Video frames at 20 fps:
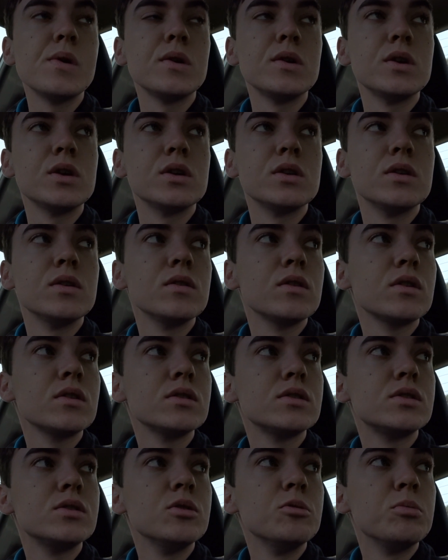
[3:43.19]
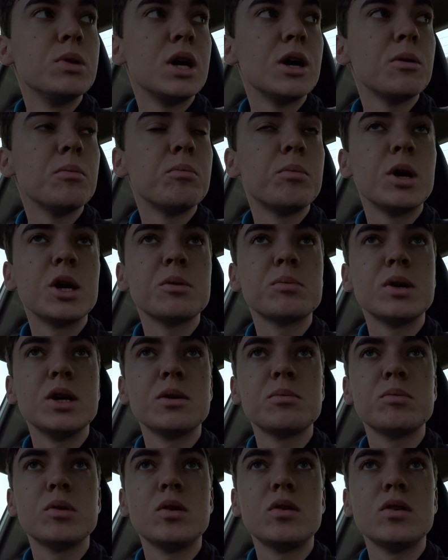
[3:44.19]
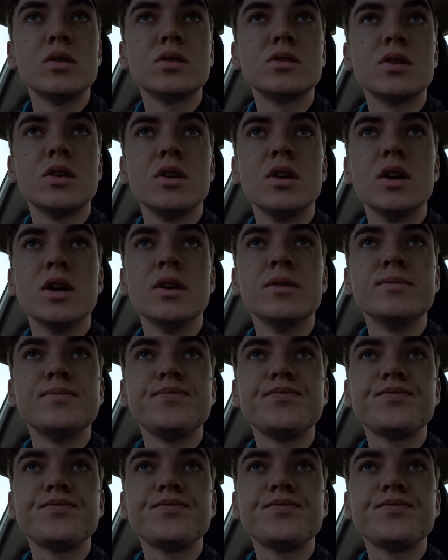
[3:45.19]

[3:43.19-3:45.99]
Yeah, they've got a Stihl black backpack blower, so yeah.